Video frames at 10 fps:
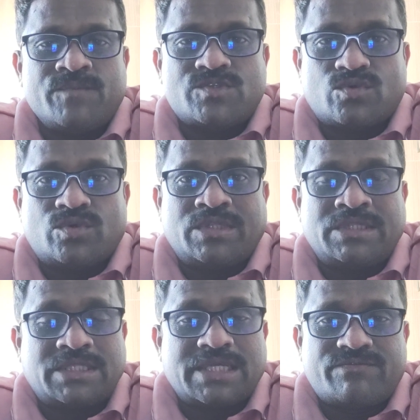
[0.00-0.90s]
so
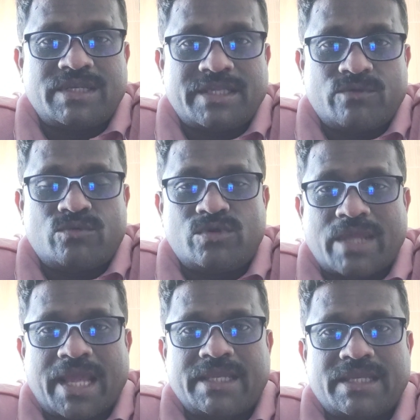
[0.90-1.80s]
that will give
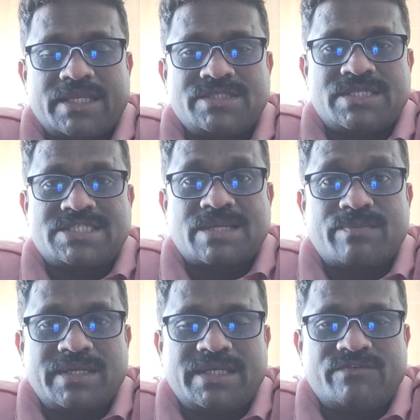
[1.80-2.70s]
good anchorage and
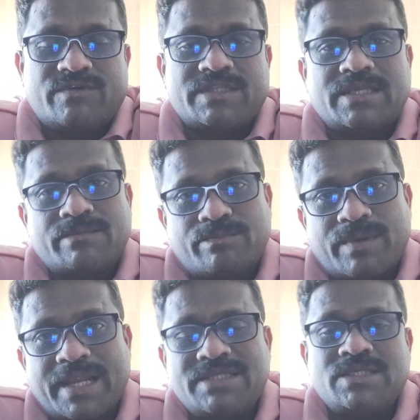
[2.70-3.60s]
stability for the
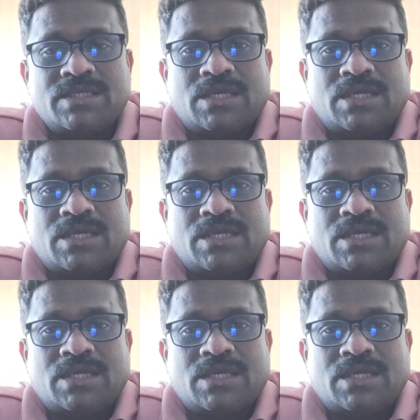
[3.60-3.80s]
implant.